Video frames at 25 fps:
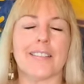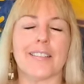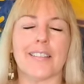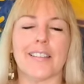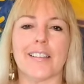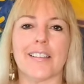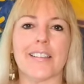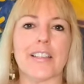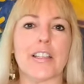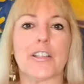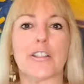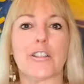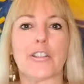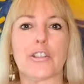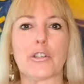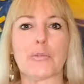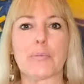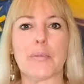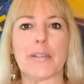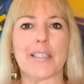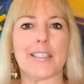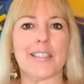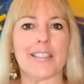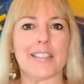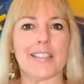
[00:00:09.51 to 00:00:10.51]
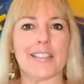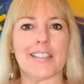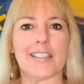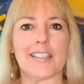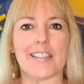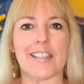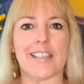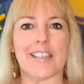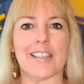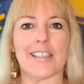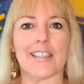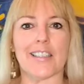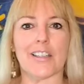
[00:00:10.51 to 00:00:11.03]
an instrument
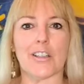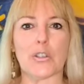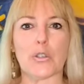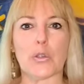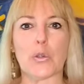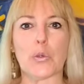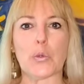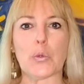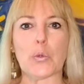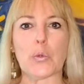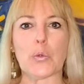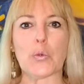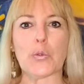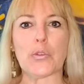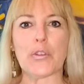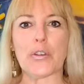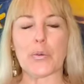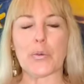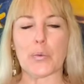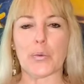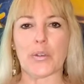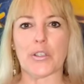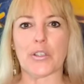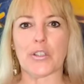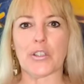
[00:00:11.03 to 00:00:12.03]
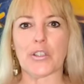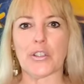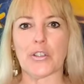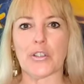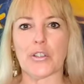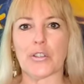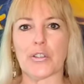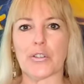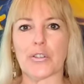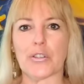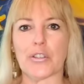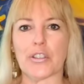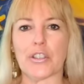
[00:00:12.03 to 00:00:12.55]
that a tool that was
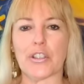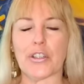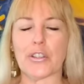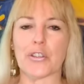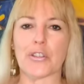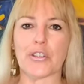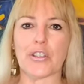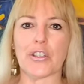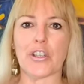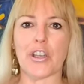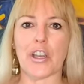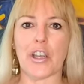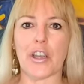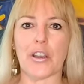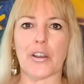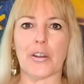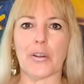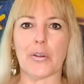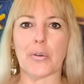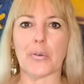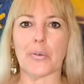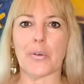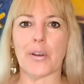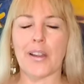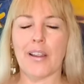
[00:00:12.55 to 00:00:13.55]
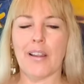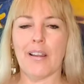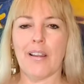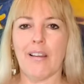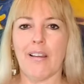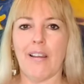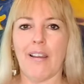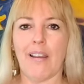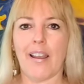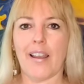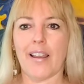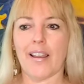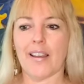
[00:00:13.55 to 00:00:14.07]
used years ago,
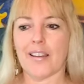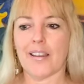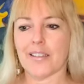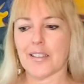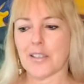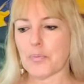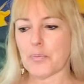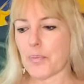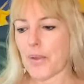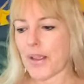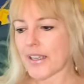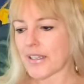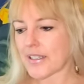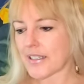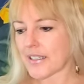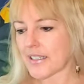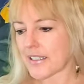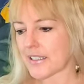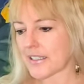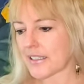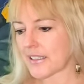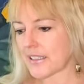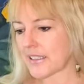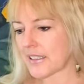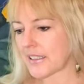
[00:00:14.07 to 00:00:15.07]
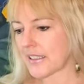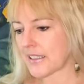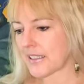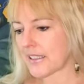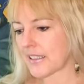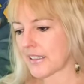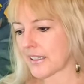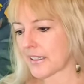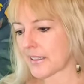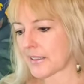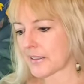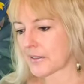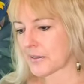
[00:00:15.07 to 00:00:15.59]
and
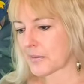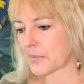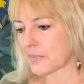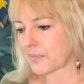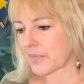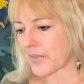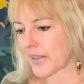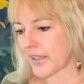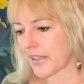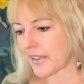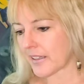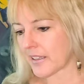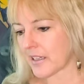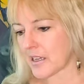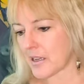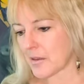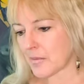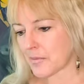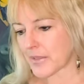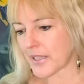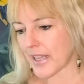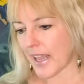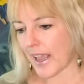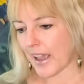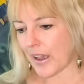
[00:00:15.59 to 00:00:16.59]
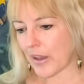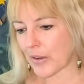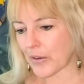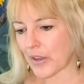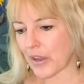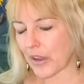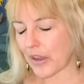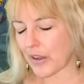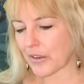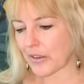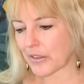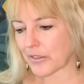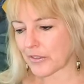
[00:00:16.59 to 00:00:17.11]
basically um, it comes out
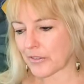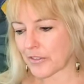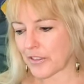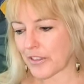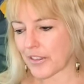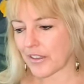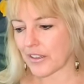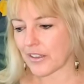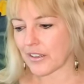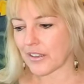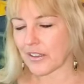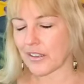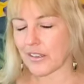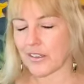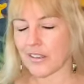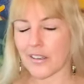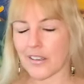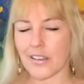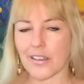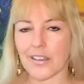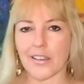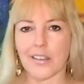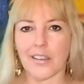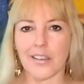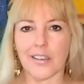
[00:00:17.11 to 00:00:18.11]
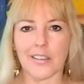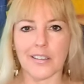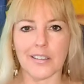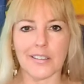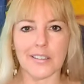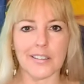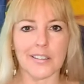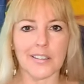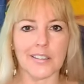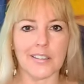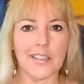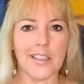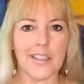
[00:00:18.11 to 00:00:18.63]
of the
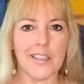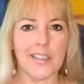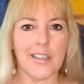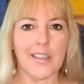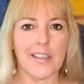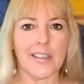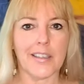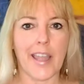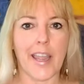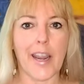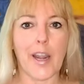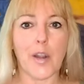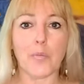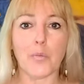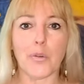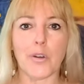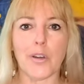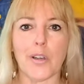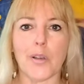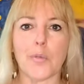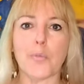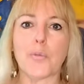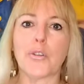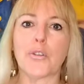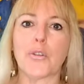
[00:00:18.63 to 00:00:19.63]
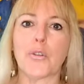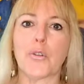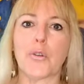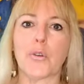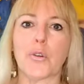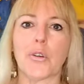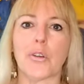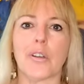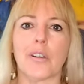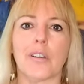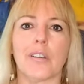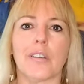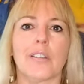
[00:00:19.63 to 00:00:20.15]
uh, camera
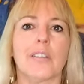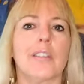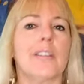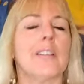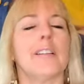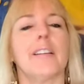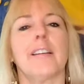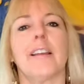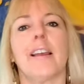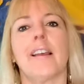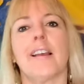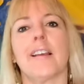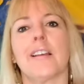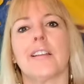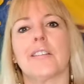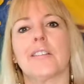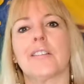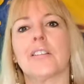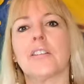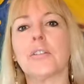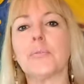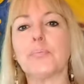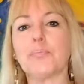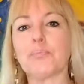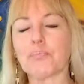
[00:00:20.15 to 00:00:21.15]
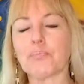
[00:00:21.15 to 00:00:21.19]
obscura. And